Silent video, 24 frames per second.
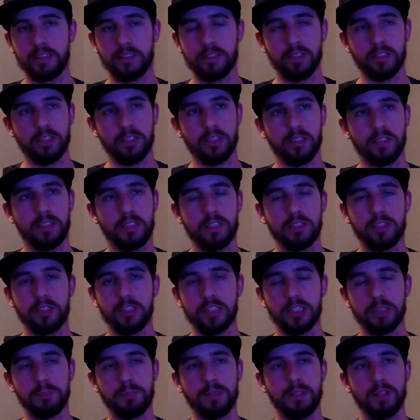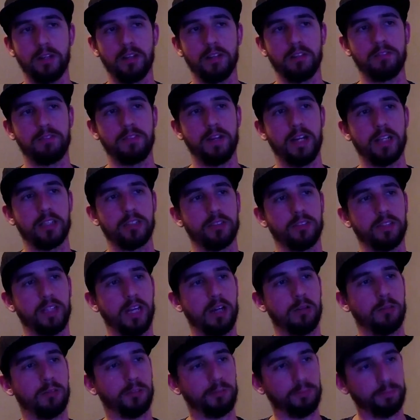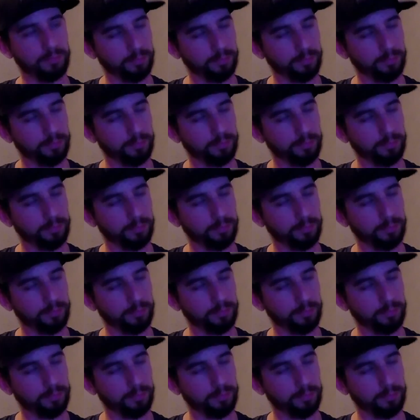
gonna spit all the facts on that one.